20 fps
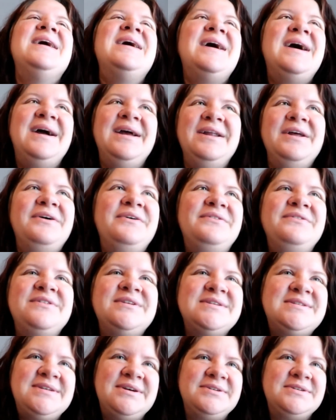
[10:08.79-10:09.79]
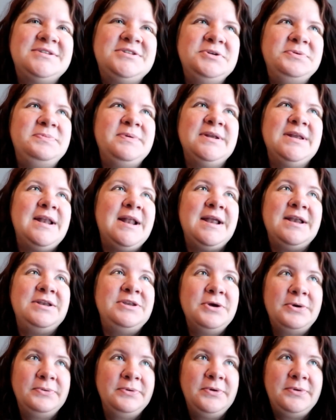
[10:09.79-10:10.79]
I know, it sounds stupid, and I
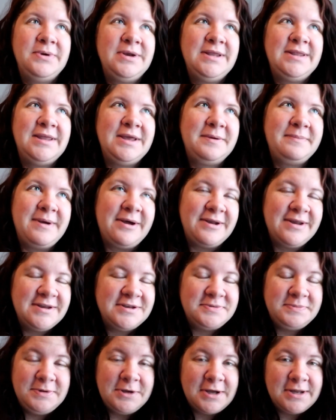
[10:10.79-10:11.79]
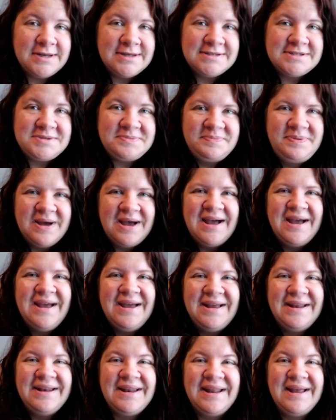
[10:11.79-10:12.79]
don't know anything about it, to be honest,
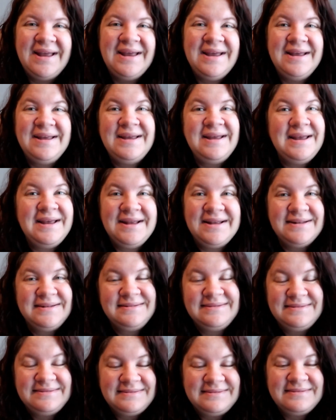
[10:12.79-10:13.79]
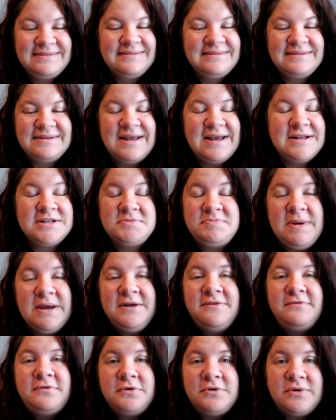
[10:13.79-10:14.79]
but it's
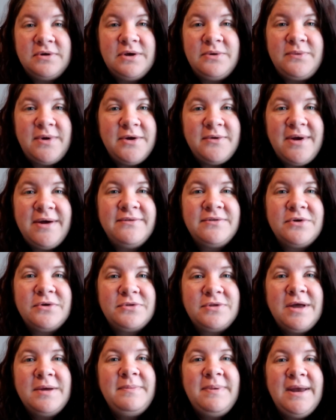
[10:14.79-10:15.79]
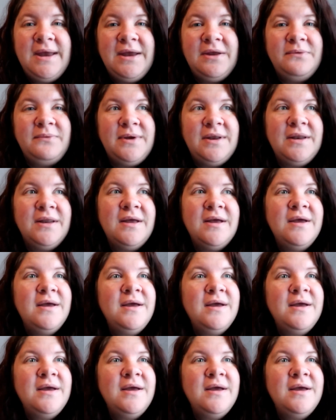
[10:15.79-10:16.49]
painful, and why do I have to go through that pain when